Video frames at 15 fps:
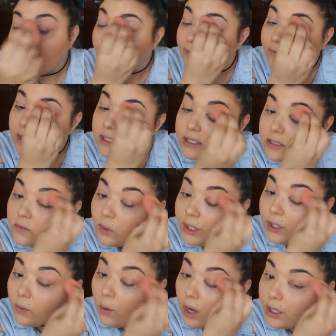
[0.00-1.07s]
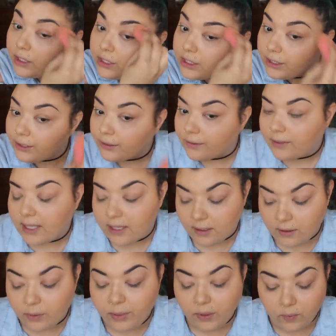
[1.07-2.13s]
if this is what you want to do, then
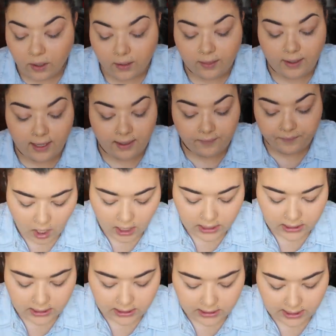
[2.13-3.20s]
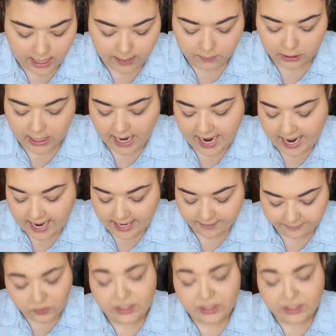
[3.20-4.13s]
it'll be worth it. On to Snapchat,